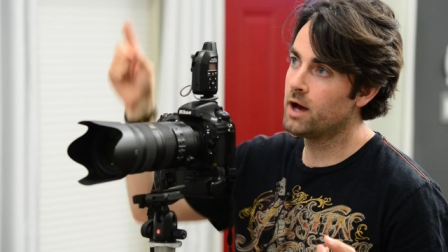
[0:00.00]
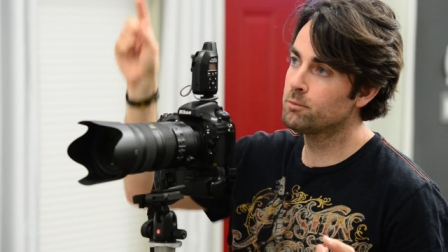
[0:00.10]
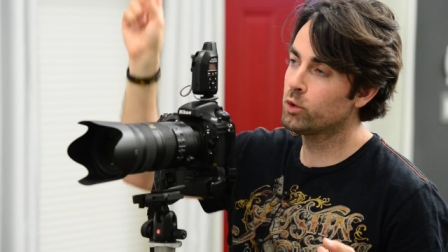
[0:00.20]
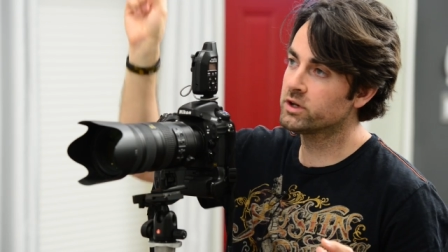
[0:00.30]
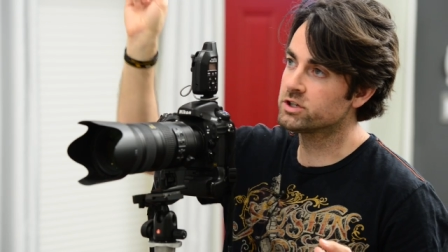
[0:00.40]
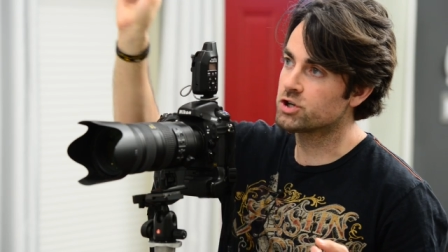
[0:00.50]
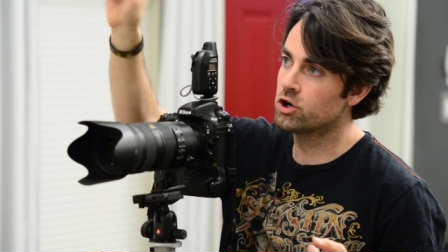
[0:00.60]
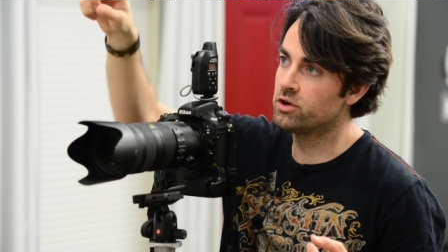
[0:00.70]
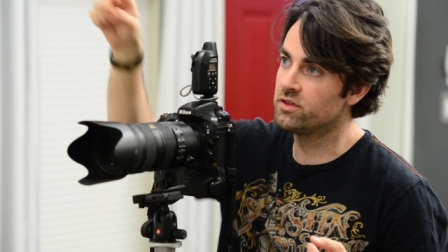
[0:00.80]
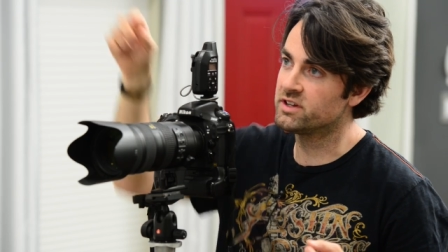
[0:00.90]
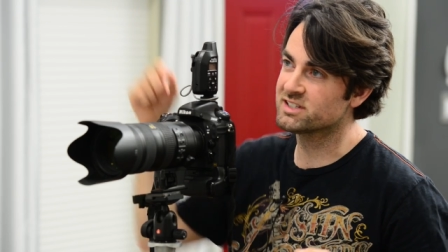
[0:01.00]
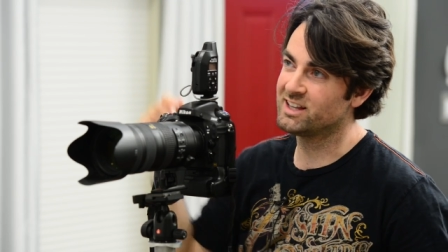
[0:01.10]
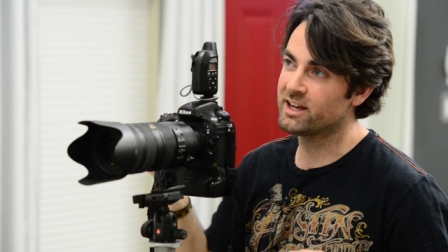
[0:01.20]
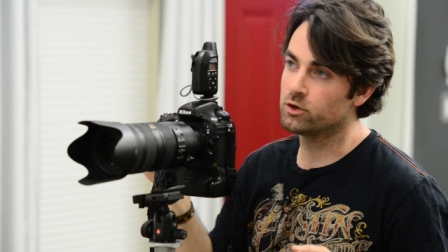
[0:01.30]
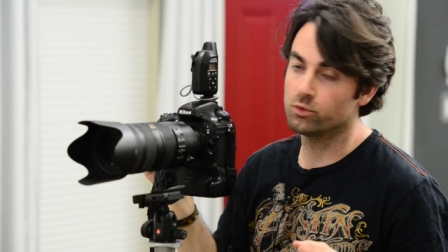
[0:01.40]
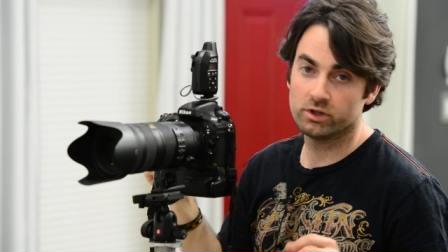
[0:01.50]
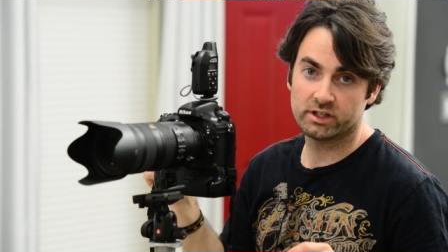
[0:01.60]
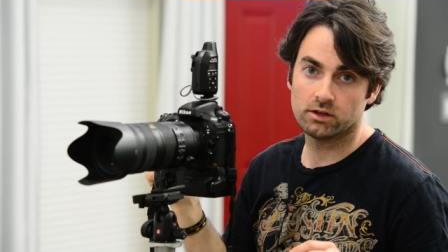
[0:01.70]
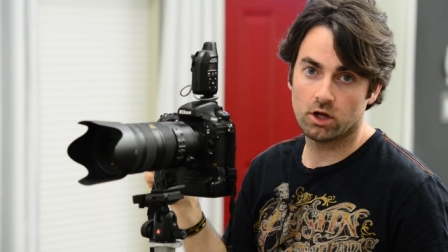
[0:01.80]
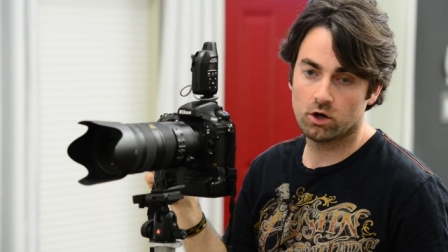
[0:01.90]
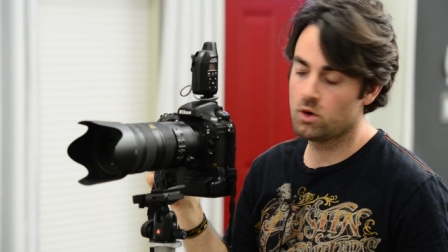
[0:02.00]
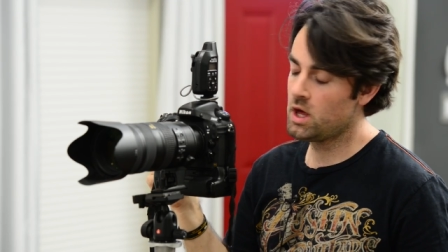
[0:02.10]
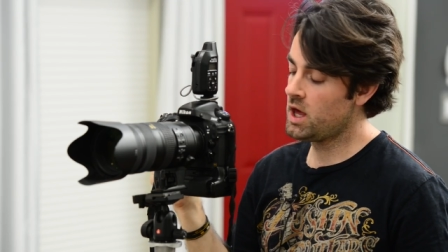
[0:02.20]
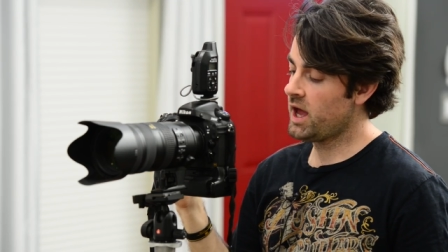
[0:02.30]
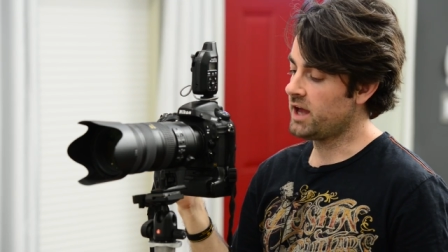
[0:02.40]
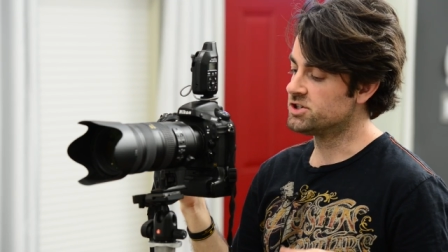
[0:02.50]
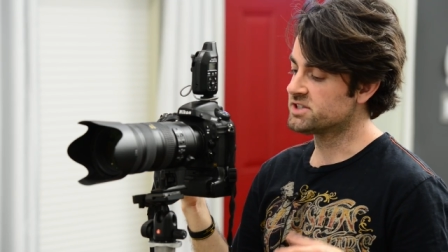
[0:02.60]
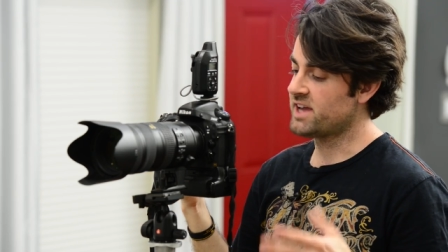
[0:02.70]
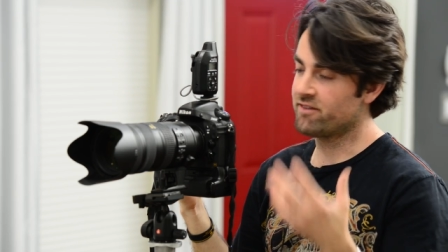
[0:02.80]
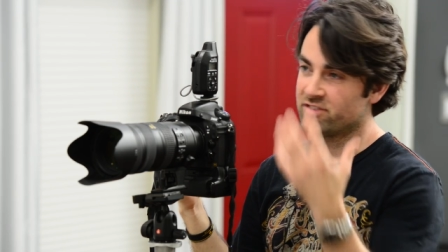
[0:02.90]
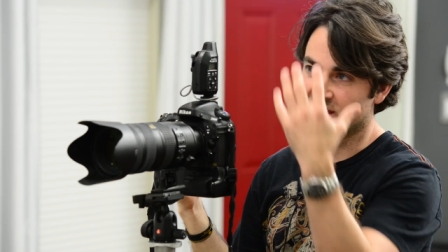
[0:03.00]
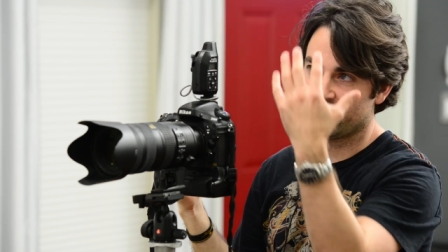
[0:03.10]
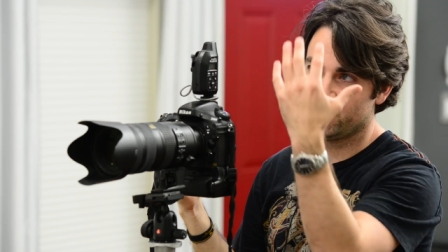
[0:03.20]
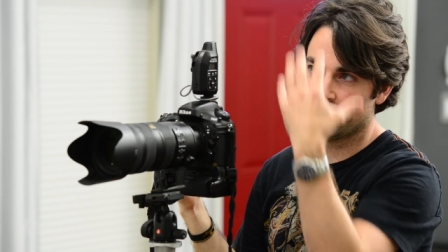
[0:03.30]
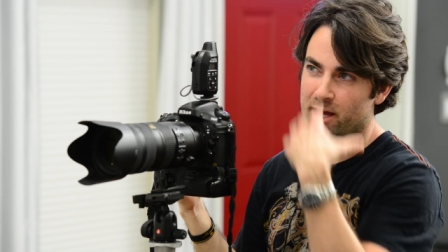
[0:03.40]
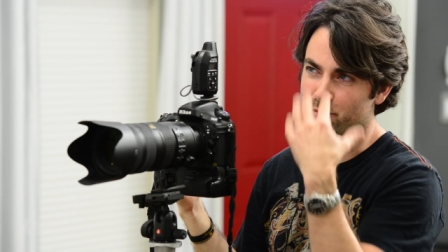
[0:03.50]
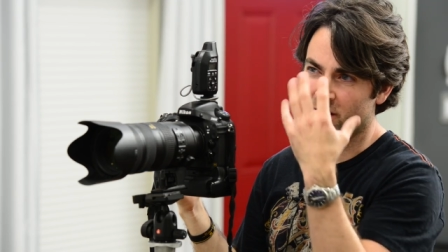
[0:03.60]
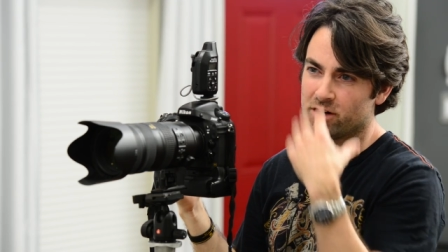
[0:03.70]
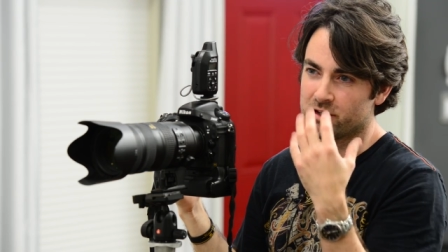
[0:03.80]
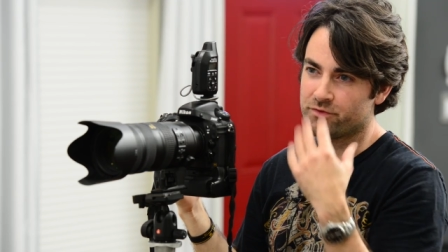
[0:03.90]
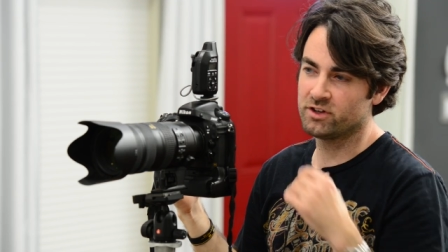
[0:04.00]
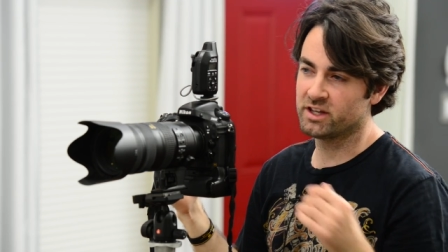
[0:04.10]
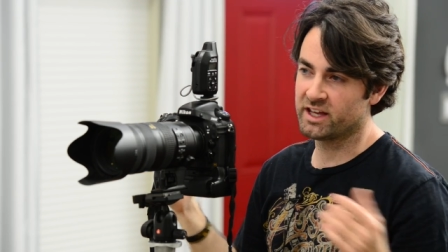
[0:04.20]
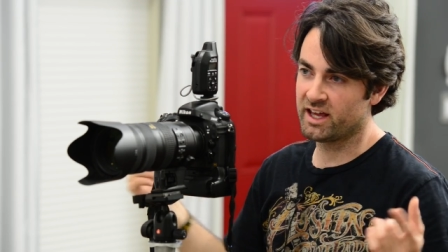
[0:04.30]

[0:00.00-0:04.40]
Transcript: I'm going to turn this light really low and just have the key light barely filling